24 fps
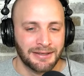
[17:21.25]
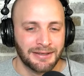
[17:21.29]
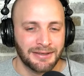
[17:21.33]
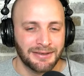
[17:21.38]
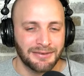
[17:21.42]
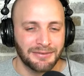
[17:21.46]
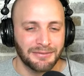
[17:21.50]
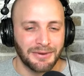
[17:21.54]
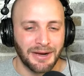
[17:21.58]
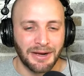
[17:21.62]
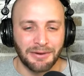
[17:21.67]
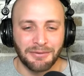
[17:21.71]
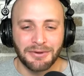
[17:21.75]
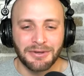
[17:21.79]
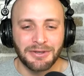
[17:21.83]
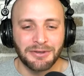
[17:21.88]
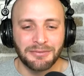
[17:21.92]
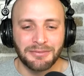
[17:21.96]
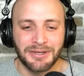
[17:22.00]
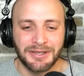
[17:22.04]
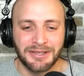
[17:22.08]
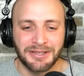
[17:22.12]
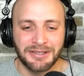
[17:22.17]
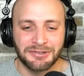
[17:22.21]
Why wouldn't
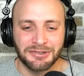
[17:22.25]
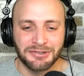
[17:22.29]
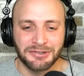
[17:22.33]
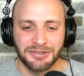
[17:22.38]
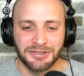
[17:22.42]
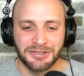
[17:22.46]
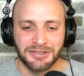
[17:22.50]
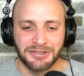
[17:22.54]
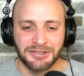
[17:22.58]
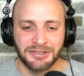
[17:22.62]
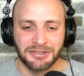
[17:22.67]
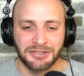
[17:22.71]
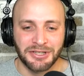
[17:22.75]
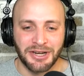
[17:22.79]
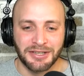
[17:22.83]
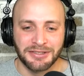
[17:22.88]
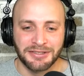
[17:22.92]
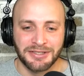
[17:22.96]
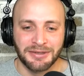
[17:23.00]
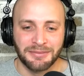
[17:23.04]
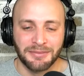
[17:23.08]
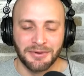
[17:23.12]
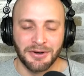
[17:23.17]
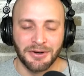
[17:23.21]
you be interested in
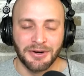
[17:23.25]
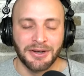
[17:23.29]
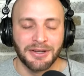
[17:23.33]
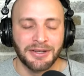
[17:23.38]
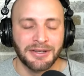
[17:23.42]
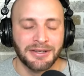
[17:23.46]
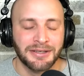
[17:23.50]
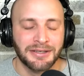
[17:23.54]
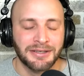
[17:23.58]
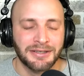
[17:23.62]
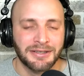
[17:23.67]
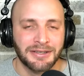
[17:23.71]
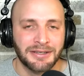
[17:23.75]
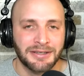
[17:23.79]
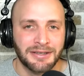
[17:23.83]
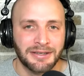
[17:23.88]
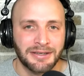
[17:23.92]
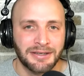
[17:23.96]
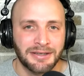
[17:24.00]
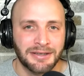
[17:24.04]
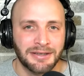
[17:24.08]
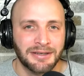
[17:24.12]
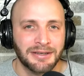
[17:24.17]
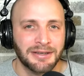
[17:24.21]
Dejounte Murray?
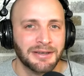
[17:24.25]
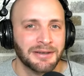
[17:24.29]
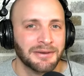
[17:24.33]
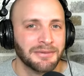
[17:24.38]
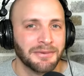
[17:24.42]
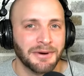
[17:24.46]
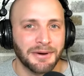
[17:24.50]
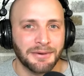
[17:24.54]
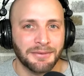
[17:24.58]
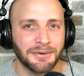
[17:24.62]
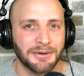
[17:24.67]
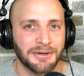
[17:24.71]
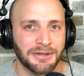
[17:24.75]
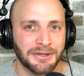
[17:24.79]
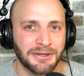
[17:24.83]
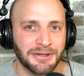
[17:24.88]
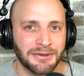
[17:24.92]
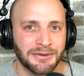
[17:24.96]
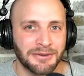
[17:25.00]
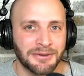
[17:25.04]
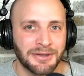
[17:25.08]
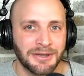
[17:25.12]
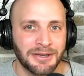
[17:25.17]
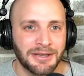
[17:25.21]
Why wouldn't
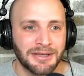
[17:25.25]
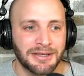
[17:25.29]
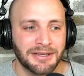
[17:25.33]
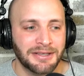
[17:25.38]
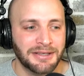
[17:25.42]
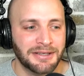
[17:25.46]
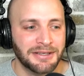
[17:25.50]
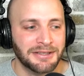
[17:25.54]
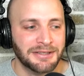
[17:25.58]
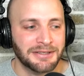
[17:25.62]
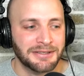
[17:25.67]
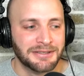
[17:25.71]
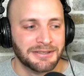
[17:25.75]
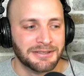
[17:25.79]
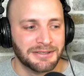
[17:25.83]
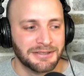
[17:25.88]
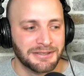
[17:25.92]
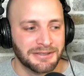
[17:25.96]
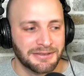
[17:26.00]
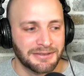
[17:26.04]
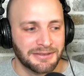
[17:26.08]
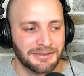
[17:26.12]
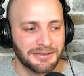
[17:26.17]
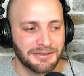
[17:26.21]
you? He's
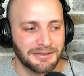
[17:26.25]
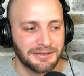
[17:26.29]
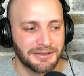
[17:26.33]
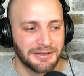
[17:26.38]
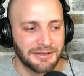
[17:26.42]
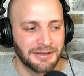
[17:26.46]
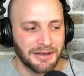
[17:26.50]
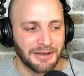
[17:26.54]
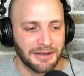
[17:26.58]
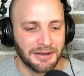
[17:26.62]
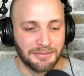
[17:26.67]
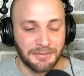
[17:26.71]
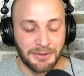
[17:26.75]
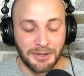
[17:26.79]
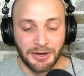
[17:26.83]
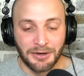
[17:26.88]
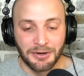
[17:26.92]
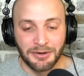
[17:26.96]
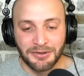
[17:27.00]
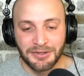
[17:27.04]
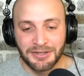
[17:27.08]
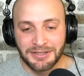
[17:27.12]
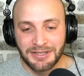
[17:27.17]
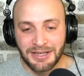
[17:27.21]

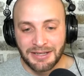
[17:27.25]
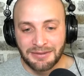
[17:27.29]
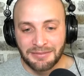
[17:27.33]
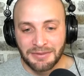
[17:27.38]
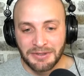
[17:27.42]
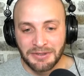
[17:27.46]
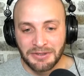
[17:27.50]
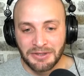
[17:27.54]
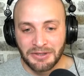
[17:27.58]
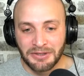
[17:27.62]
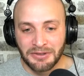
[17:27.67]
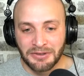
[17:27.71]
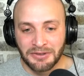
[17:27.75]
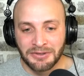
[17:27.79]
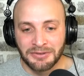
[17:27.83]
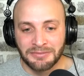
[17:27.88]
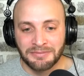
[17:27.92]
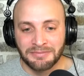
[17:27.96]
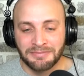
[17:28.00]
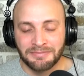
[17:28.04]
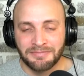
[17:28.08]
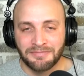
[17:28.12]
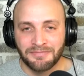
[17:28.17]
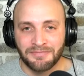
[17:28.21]
younger than Damian Lillard.
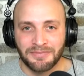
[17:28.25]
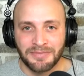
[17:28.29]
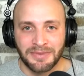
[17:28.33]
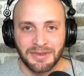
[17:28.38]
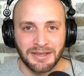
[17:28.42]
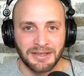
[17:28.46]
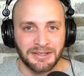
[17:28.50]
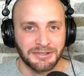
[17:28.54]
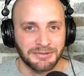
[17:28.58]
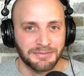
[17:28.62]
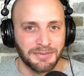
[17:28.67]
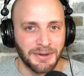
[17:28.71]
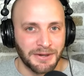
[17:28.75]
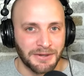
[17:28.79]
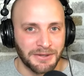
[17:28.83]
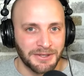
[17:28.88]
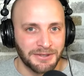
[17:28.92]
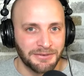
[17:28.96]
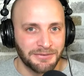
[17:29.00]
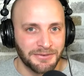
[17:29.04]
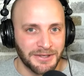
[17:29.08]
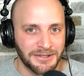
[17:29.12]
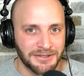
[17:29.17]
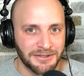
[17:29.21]
He's better
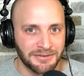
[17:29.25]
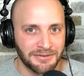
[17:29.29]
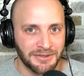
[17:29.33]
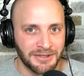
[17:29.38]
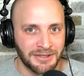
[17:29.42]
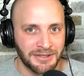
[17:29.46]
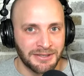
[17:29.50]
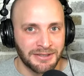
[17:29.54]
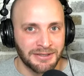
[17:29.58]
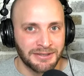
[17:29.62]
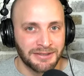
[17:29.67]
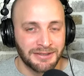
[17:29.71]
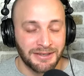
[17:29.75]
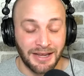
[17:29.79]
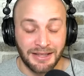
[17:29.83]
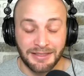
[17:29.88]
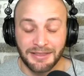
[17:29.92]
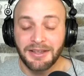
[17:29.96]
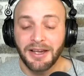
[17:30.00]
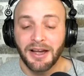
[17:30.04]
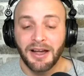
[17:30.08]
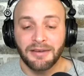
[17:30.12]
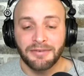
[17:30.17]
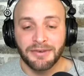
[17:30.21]
defensively. Not
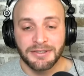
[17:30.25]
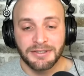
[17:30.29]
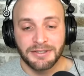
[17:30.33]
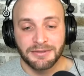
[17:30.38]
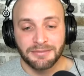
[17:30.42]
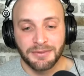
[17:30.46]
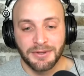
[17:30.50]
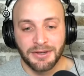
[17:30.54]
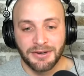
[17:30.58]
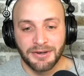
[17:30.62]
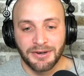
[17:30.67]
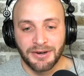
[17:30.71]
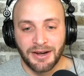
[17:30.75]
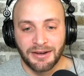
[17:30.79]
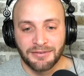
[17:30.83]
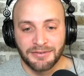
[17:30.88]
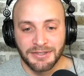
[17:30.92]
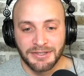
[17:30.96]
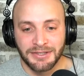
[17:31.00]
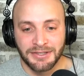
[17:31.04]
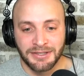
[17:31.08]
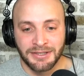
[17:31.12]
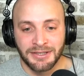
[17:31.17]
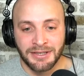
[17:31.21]
the offensive player,
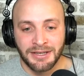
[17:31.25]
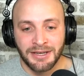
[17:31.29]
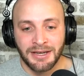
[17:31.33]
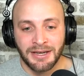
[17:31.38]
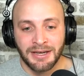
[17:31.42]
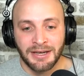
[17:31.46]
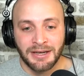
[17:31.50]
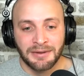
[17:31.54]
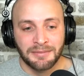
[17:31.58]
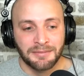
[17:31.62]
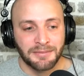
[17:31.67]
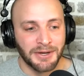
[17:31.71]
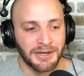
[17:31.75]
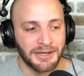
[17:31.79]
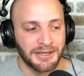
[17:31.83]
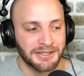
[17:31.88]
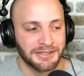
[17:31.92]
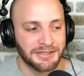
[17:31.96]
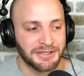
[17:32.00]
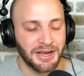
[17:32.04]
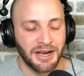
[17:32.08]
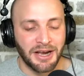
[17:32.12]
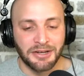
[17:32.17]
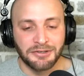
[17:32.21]
obviously, but
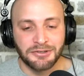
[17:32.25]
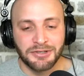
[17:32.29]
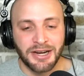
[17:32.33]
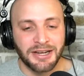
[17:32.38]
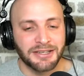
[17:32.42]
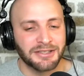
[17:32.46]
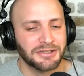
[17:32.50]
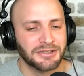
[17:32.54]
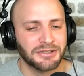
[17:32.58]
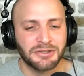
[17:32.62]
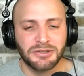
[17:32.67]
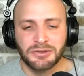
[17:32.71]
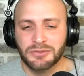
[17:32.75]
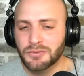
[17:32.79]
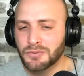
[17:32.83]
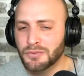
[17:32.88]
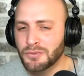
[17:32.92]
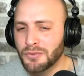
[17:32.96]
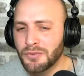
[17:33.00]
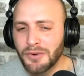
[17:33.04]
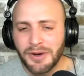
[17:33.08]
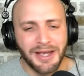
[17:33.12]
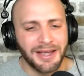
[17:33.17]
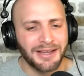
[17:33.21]
his contract is
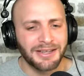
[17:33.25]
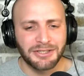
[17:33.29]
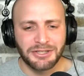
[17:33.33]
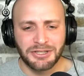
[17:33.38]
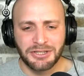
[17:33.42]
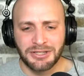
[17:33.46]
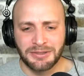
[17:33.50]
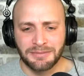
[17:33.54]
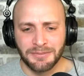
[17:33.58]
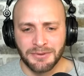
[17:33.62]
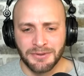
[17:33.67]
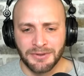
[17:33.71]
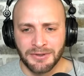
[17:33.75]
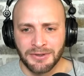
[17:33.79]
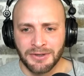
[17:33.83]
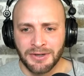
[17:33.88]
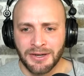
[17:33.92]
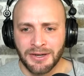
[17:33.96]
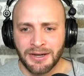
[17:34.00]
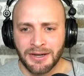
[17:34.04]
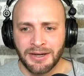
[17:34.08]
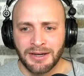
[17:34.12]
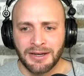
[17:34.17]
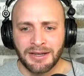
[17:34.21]
way cheaper.
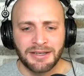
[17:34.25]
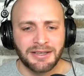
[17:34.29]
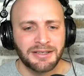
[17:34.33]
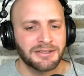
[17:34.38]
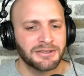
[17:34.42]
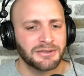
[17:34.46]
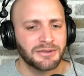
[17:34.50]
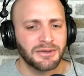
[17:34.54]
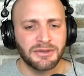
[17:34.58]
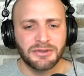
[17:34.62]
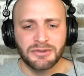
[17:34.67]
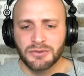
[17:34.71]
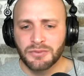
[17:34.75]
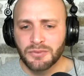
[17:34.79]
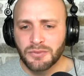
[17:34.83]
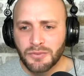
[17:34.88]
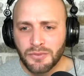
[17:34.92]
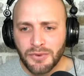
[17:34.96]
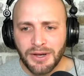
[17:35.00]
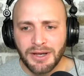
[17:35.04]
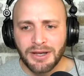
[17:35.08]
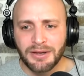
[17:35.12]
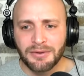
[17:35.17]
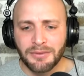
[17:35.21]
It's
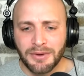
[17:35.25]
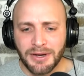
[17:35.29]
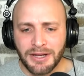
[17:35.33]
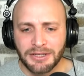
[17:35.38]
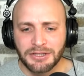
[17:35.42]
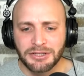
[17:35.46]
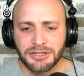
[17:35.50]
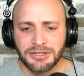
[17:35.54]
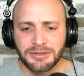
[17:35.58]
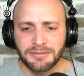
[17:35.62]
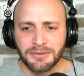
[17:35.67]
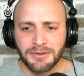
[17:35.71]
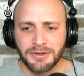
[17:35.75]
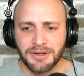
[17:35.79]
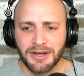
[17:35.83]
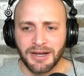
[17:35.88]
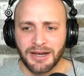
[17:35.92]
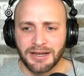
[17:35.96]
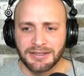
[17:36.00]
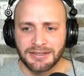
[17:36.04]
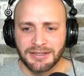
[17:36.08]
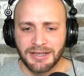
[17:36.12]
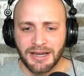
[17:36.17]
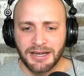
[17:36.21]
way, way cheaper,
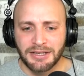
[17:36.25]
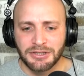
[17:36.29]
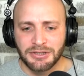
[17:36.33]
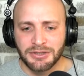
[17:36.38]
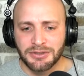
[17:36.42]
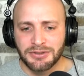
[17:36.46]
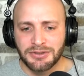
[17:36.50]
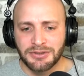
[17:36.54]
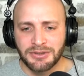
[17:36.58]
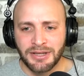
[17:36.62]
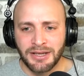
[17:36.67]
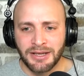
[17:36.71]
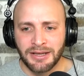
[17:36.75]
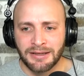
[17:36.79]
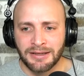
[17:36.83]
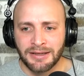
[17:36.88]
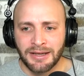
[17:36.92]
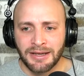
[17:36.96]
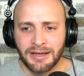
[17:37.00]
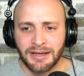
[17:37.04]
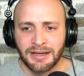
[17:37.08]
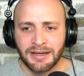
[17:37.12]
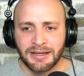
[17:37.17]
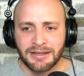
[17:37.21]
guys. Like, I showed you
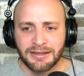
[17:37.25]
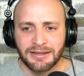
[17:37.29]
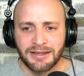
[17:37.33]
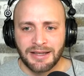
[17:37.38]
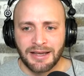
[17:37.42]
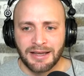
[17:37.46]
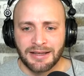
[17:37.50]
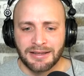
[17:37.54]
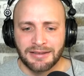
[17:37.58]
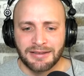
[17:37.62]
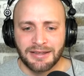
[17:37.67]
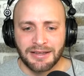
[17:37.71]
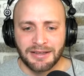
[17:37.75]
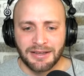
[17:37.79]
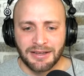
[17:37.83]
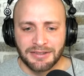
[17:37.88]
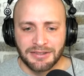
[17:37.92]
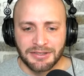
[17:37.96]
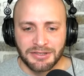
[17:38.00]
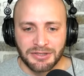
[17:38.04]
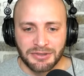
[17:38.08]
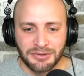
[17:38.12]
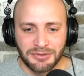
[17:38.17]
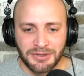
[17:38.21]
that thing on
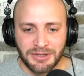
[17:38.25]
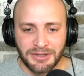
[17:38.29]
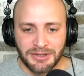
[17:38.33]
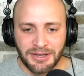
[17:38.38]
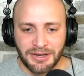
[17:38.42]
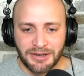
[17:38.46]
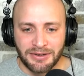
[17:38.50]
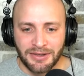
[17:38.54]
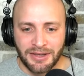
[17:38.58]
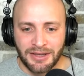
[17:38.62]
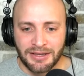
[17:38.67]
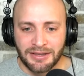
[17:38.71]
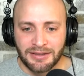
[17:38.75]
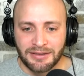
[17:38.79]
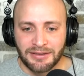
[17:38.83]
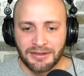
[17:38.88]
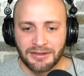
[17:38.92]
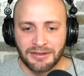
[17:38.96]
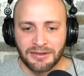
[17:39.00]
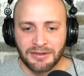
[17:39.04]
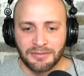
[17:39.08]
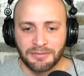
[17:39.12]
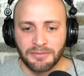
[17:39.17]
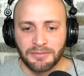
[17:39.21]
the screen there, like
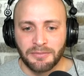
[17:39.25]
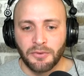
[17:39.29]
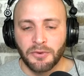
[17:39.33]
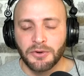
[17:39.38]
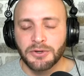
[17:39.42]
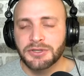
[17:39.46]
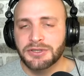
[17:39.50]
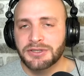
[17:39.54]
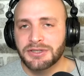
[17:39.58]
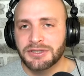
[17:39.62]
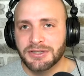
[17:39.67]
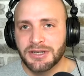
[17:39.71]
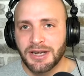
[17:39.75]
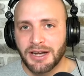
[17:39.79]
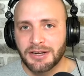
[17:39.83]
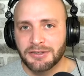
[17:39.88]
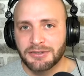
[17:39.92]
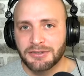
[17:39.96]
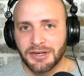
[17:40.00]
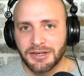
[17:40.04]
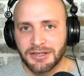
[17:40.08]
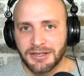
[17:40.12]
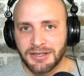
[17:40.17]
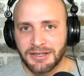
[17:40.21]
the worst his
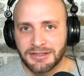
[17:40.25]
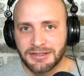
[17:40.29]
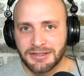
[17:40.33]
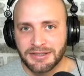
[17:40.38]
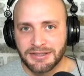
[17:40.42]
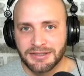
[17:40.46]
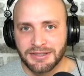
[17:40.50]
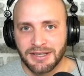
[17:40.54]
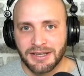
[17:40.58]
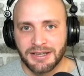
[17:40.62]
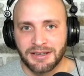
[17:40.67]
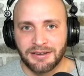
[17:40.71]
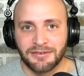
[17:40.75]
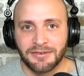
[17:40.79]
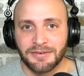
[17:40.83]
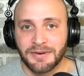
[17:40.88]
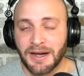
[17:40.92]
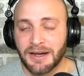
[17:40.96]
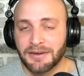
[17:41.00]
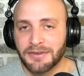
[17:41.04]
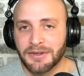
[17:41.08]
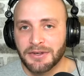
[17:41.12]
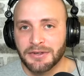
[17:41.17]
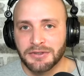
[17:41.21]
contract gets is like in
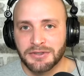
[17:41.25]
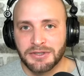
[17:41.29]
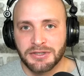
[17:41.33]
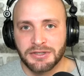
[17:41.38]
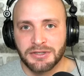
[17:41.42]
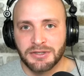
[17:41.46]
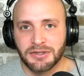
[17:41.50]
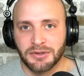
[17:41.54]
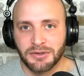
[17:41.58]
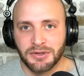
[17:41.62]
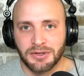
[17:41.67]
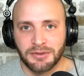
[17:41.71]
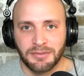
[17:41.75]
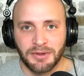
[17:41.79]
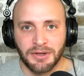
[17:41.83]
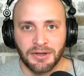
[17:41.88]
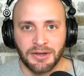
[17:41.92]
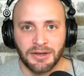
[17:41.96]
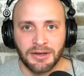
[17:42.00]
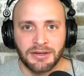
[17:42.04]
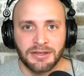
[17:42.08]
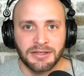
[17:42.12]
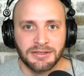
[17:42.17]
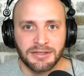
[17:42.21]
5 years, it's $30
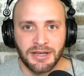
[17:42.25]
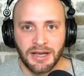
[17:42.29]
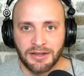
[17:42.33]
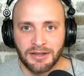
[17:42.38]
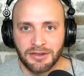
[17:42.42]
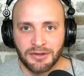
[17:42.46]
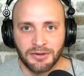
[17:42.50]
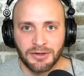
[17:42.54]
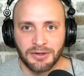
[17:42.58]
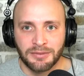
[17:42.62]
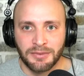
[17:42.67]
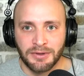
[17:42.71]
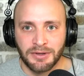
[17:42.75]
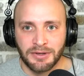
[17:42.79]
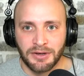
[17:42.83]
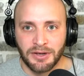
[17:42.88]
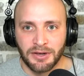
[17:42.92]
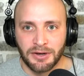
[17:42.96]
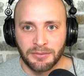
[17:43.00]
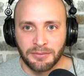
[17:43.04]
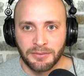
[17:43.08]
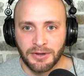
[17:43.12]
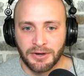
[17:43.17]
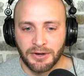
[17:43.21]
million. He's got a $30 million
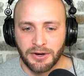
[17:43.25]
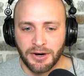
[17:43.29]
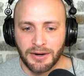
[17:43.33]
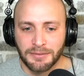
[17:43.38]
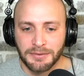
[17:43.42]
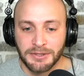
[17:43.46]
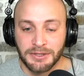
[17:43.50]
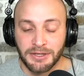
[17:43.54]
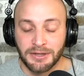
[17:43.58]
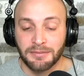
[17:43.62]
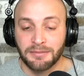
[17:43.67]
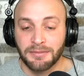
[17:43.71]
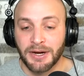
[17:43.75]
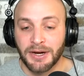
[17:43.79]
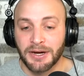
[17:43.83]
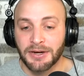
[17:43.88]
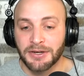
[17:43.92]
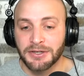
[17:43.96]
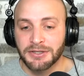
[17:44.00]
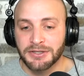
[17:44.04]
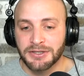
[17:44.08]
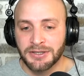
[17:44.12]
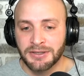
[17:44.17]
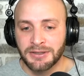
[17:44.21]
player option.
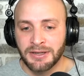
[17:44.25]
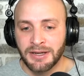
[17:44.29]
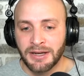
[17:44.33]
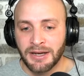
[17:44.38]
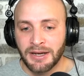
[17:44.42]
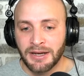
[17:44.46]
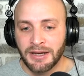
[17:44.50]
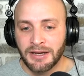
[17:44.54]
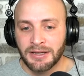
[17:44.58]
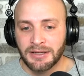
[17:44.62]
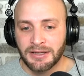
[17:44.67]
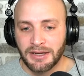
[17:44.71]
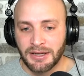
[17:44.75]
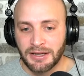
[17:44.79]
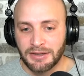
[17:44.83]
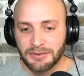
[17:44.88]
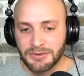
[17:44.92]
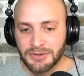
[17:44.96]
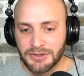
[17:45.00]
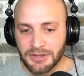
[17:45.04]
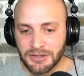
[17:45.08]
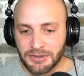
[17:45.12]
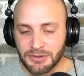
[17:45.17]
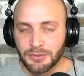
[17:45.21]
Comparison, it
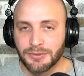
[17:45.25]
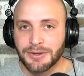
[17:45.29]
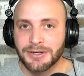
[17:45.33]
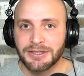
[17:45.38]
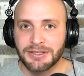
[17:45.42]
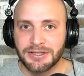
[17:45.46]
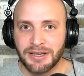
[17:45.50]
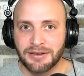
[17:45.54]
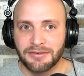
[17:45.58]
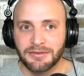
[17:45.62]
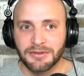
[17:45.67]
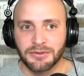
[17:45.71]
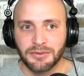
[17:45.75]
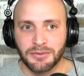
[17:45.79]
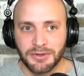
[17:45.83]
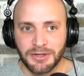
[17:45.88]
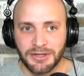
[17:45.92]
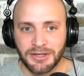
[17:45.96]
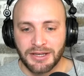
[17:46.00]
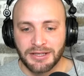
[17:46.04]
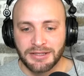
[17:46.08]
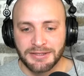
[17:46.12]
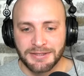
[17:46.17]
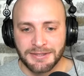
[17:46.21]
was the
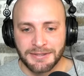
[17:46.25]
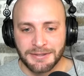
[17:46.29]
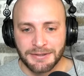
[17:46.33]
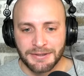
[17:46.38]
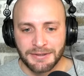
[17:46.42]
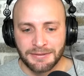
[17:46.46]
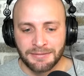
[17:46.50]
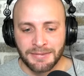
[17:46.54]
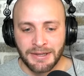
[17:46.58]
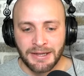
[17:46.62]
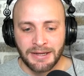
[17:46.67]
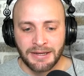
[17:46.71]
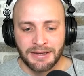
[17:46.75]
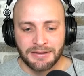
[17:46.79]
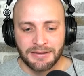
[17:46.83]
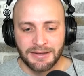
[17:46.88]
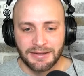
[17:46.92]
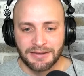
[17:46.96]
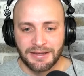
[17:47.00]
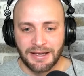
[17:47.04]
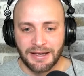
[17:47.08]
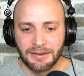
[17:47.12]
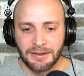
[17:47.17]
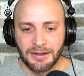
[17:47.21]
27-28 season
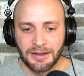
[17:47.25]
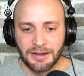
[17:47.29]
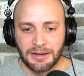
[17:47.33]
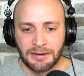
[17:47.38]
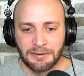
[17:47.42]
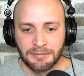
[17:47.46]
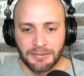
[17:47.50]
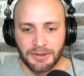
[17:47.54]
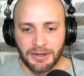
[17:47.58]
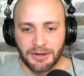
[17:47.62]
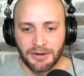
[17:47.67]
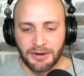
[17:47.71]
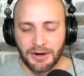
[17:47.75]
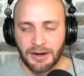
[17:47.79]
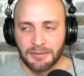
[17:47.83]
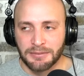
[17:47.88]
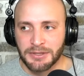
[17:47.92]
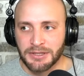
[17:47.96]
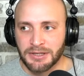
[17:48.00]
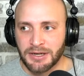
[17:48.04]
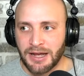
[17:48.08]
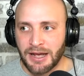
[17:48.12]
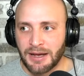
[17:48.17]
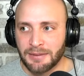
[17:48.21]
that player
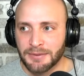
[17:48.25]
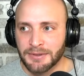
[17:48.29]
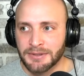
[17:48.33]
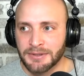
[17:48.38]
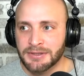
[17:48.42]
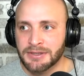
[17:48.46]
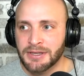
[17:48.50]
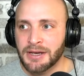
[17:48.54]
option happens.